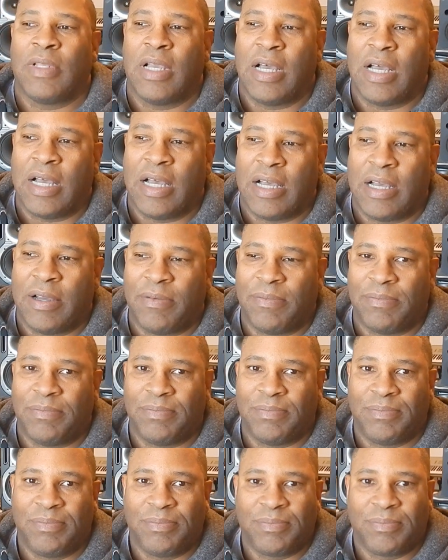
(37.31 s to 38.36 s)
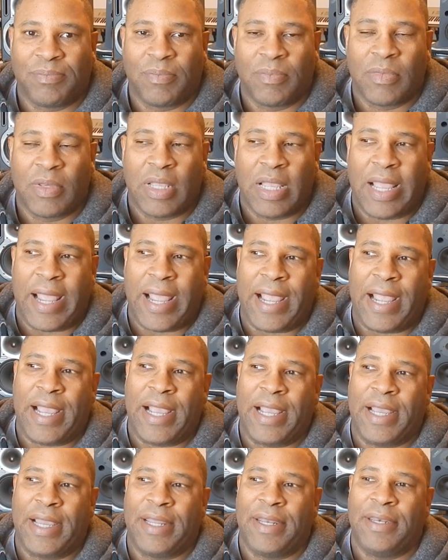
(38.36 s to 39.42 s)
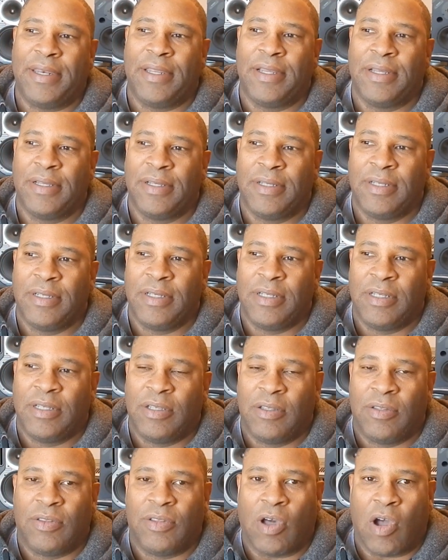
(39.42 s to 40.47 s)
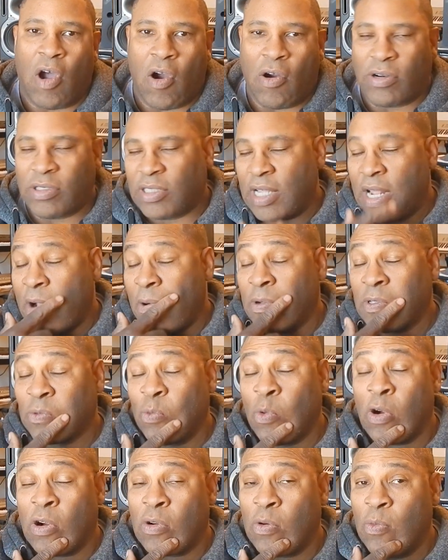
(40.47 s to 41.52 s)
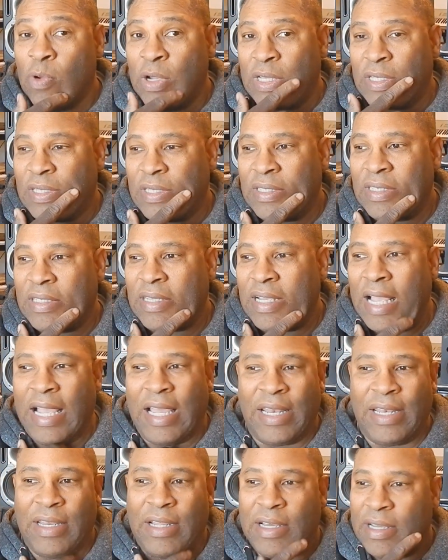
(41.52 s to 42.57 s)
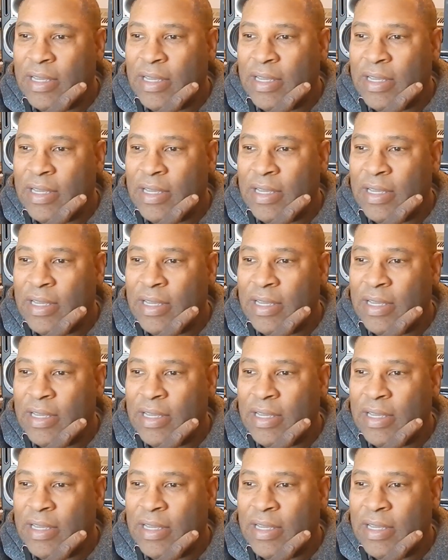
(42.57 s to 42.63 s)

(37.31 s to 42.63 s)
And the artist that I was working with and